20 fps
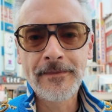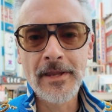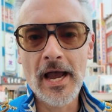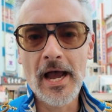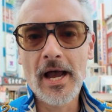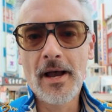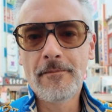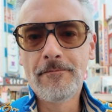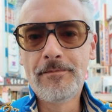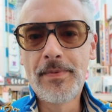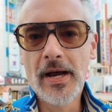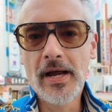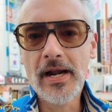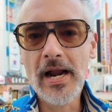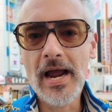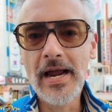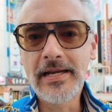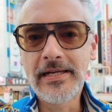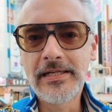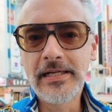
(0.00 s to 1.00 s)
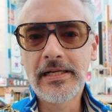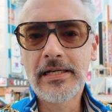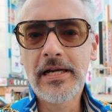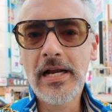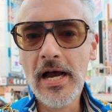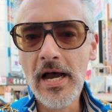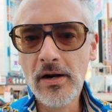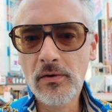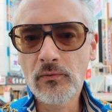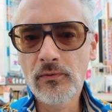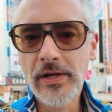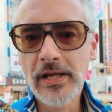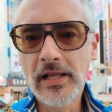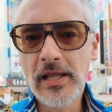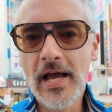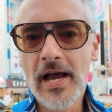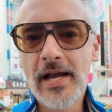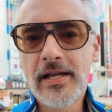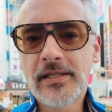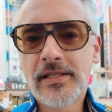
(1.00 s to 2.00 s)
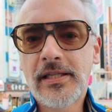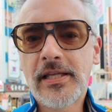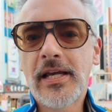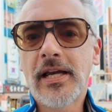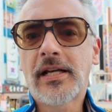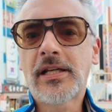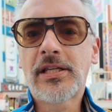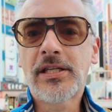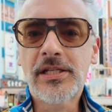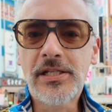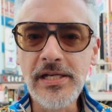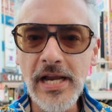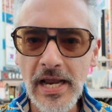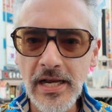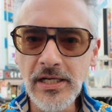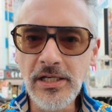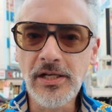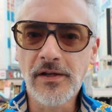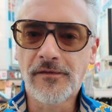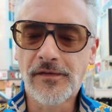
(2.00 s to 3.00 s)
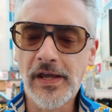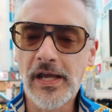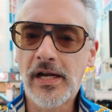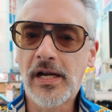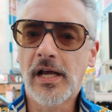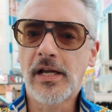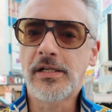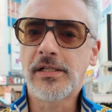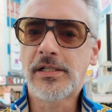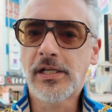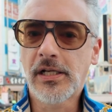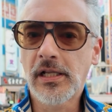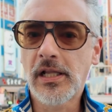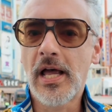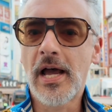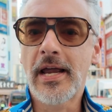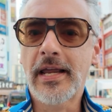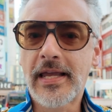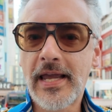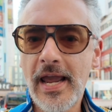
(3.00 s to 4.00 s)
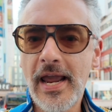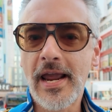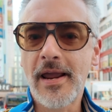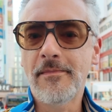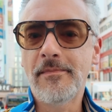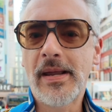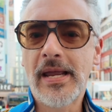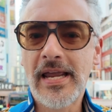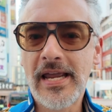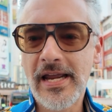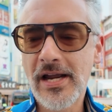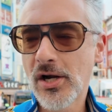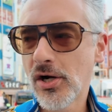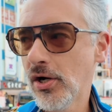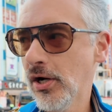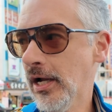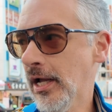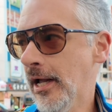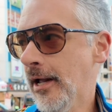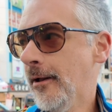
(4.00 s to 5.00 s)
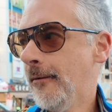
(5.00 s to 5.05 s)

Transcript: Uh, but I did not realize the extent of it until I came here.